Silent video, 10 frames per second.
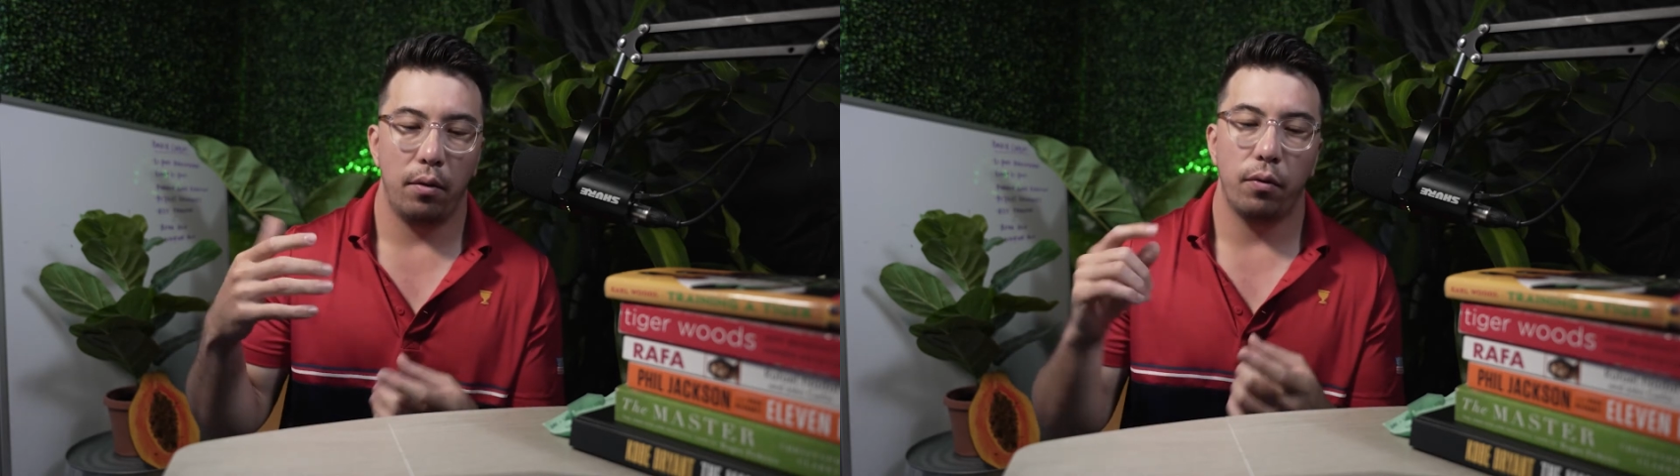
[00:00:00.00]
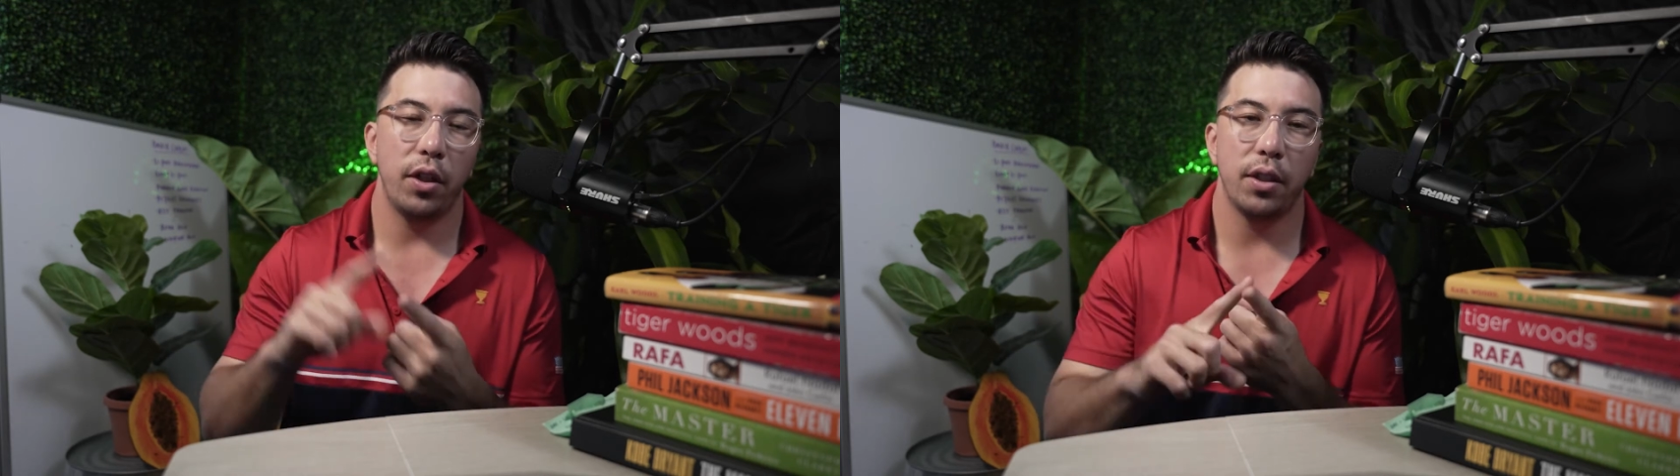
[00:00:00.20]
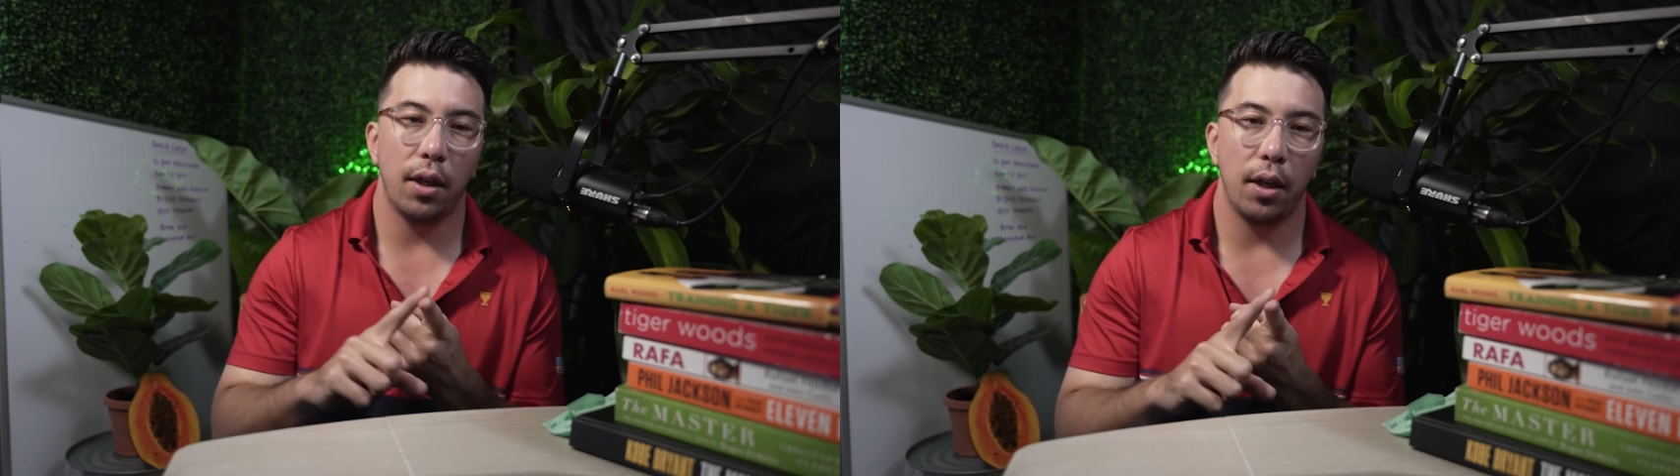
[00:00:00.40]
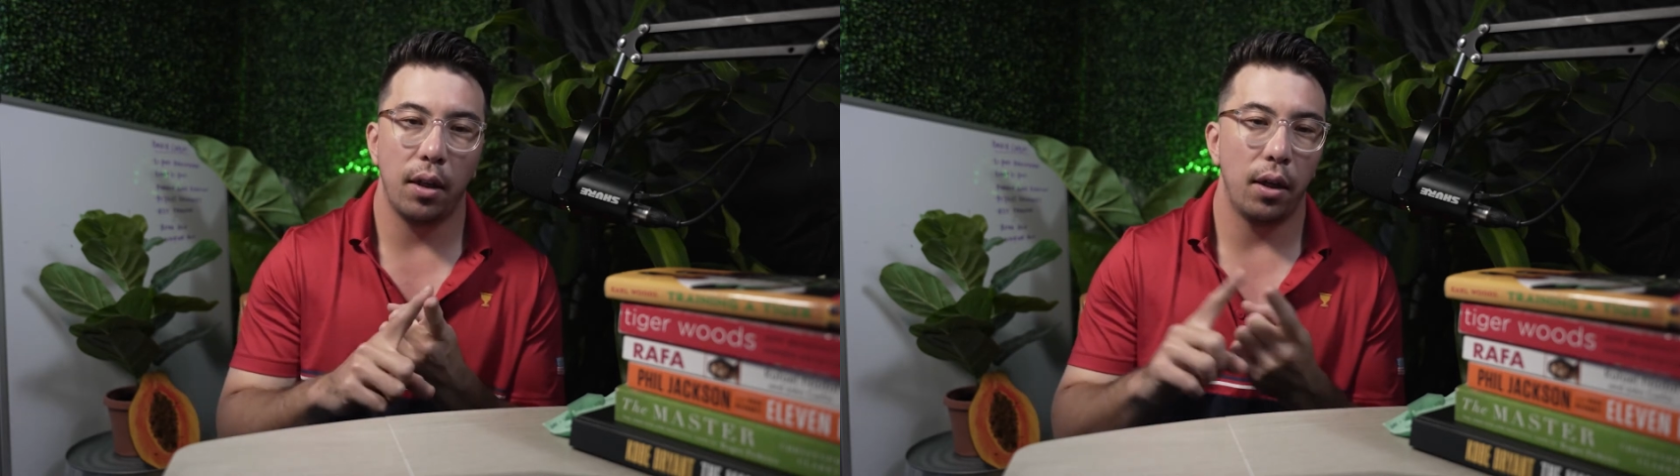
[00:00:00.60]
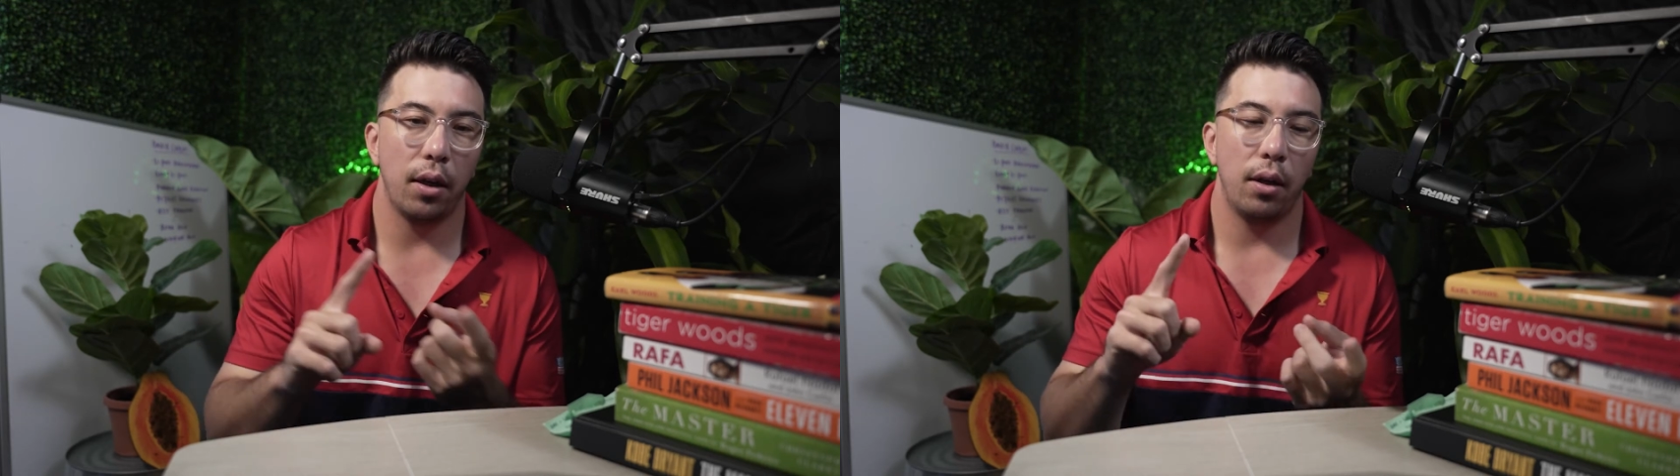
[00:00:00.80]

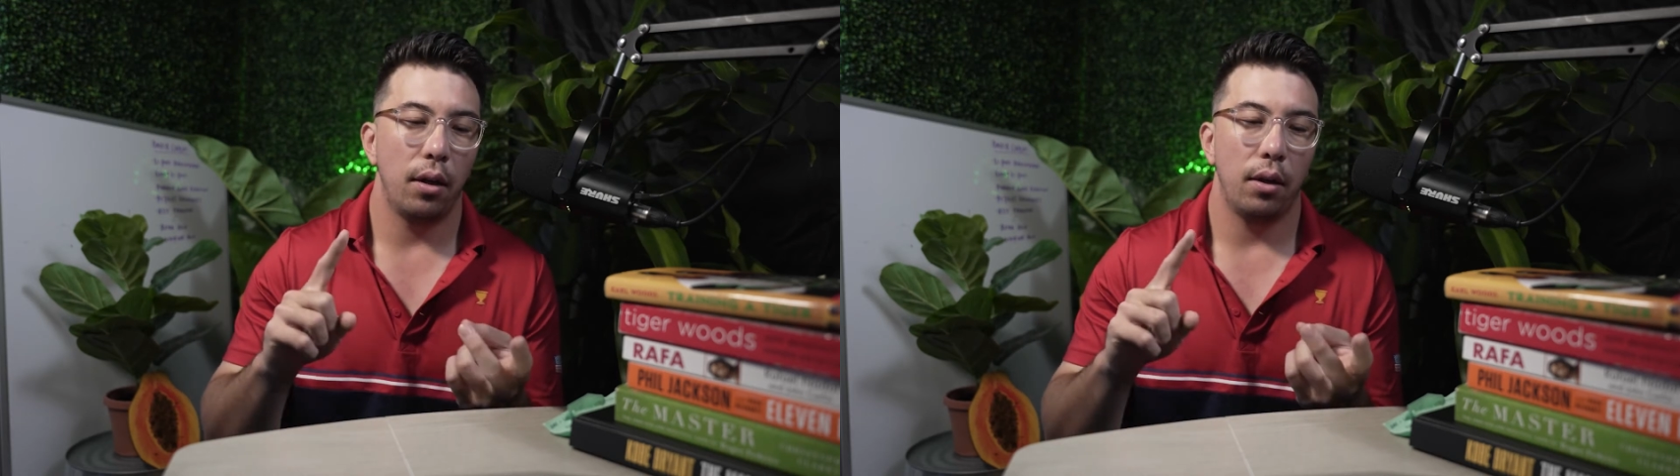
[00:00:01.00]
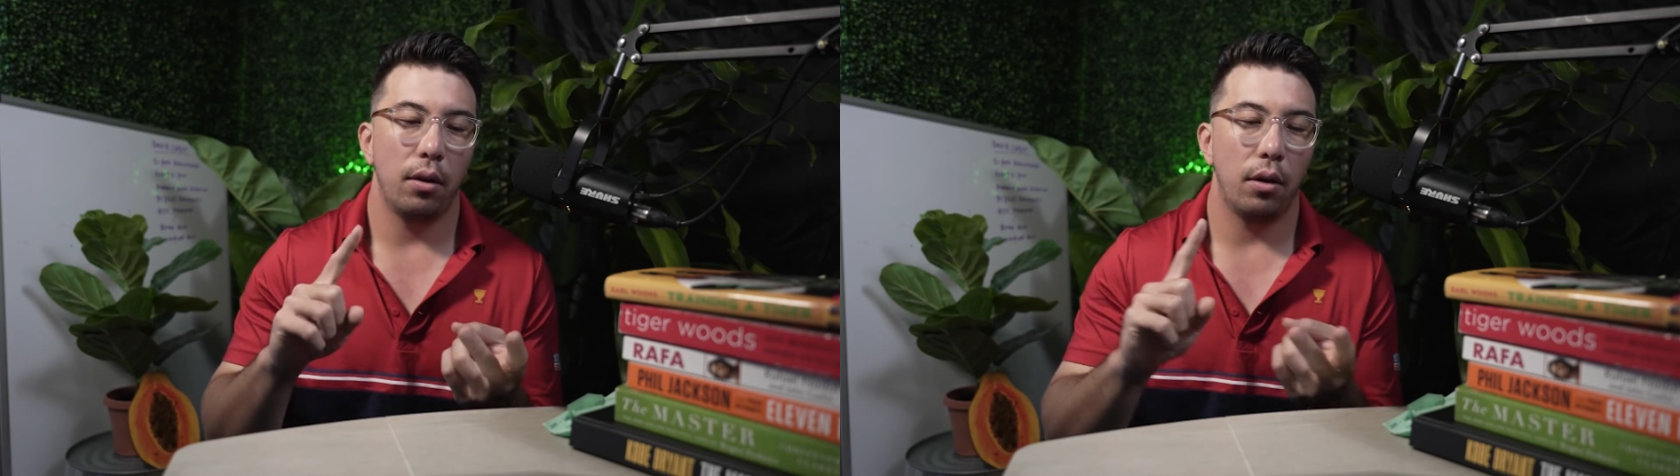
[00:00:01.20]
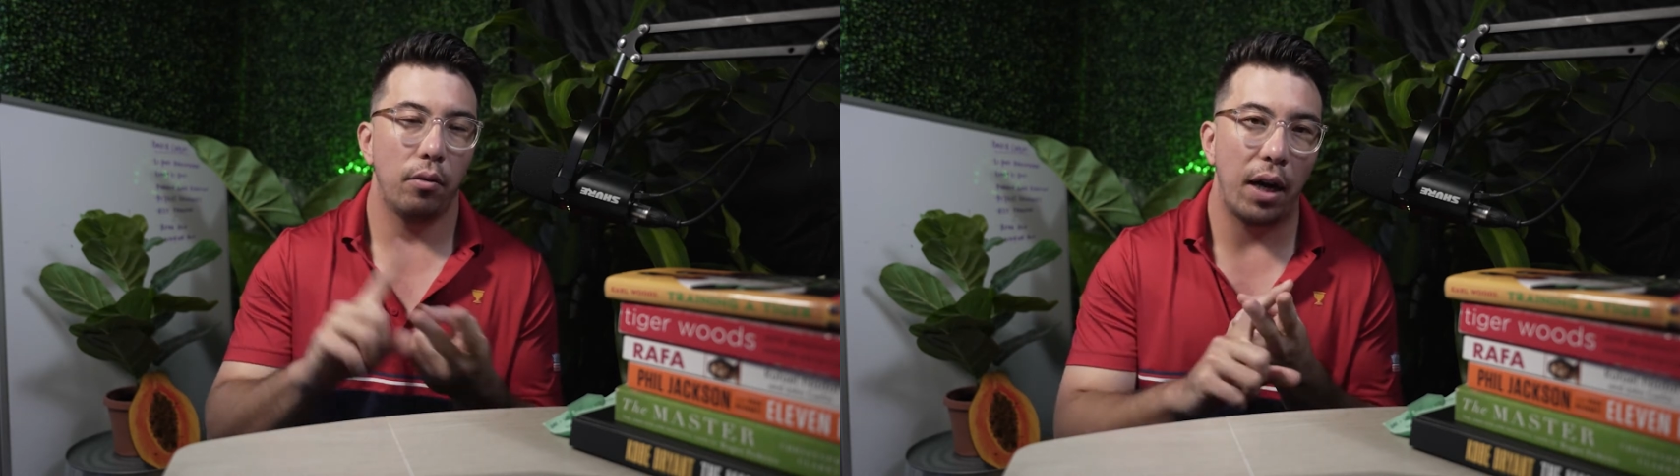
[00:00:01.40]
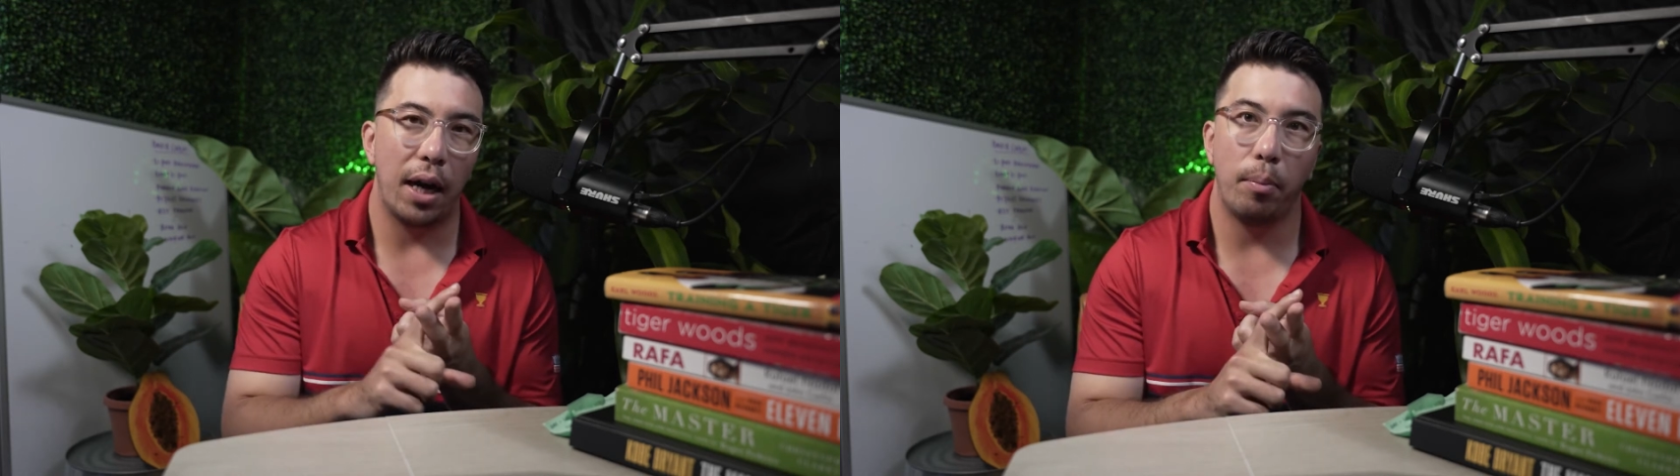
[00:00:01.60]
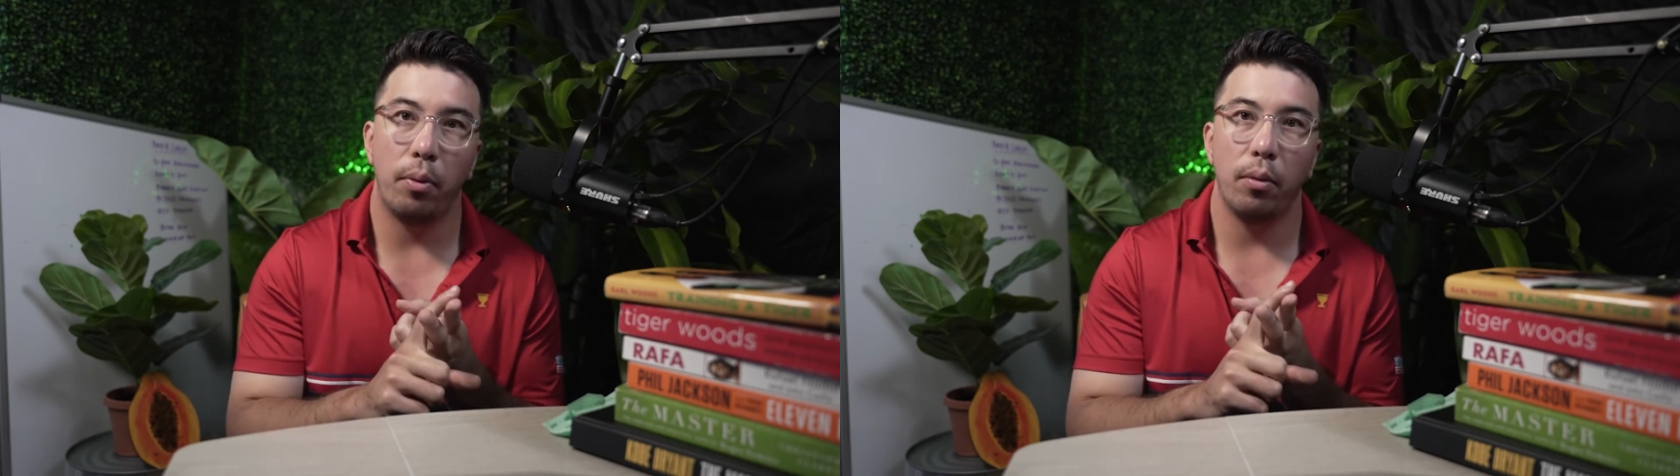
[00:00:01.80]
freestyling
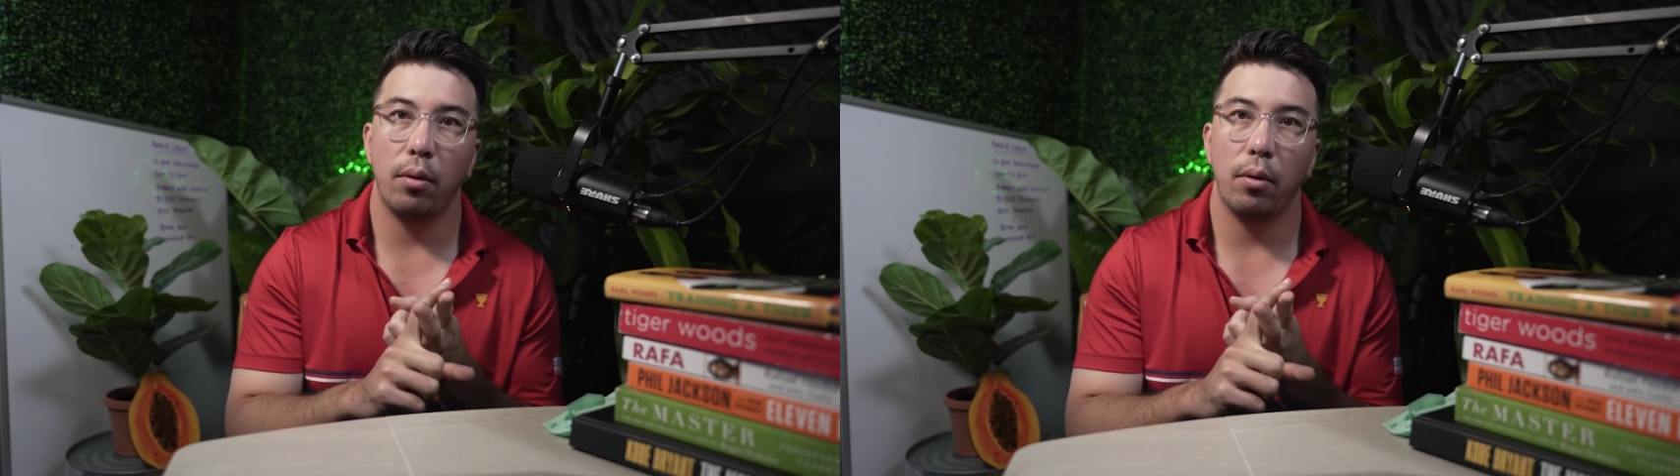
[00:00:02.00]
rap